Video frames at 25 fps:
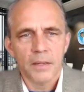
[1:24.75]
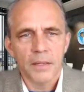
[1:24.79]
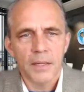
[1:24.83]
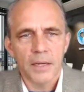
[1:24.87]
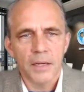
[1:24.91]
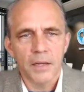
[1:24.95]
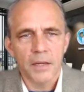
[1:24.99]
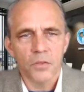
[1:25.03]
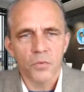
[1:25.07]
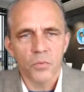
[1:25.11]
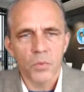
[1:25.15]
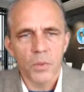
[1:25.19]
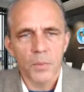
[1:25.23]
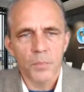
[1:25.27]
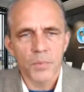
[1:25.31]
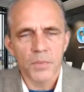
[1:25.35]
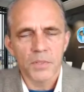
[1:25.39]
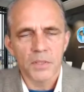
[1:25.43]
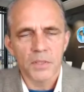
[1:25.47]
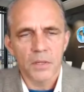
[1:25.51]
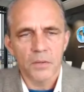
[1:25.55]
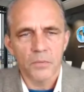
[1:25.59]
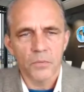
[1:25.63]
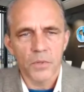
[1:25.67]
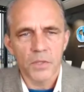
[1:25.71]

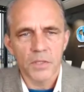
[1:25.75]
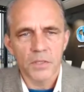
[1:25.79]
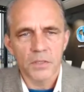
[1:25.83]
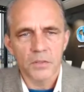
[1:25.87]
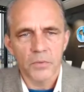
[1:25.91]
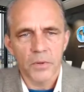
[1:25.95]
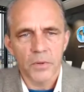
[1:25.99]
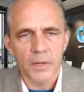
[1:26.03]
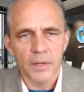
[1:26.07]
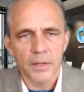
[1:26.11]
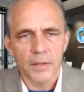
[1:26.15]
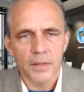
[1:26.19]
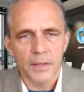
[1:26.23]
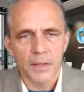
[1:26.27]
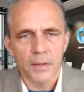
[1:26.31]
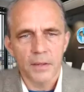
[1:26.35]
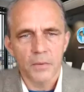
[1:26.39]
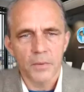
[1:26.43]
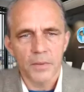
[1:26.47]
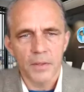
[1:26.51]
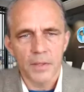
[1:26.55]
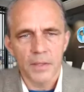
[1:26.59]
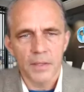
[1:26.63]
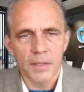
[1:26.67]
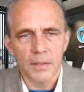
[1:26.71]
93% risk right
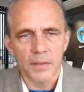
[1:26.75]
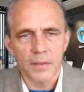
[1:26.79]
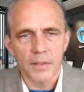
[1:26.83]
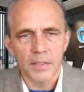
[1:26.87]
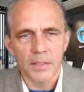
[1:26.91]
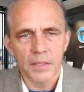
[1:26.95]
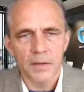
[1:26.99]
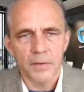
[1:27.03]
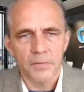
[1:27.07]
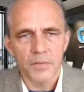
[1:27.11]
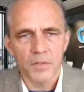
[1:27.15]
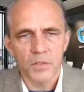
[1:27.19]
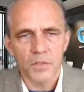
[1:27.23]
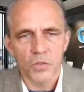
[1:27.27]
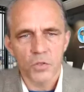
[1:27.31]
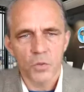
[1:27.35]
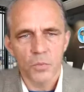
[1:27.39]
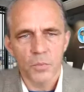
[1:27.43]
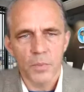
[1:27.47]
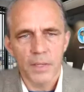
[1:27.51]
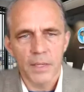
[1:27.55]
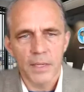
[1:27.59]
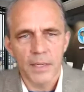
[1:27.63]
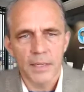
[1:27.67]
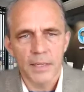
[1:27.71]
now in the San Francisco
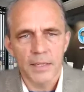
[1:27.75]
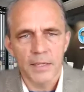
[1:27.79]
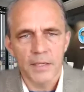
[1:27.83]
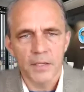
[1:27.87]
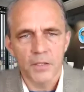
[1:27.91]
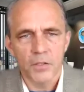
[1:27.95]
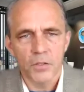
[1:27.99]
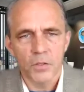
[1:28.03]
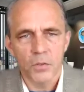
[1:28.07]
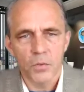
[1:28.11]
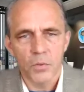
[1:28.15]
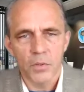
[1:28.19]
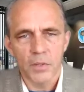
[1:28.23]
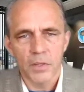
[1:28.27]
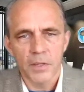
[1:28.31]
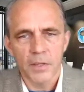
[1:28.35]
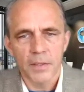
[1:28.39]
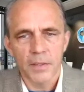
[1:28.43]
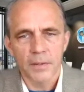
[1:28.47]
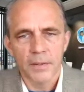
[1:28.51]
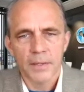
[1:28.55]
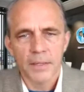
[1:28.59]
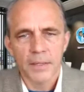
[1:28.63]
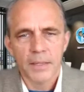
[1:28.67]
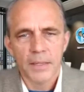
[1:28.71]
Bay, 92
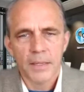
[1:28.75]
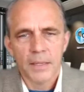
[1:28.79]
there,